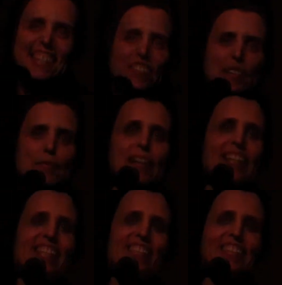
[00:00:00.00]
Anyway,
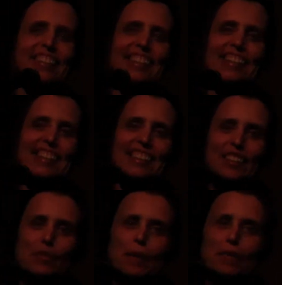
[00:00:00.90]
laduke,
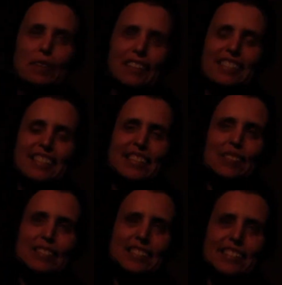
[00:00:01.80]
hello my
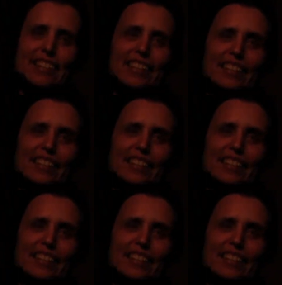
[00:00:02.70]
relatives.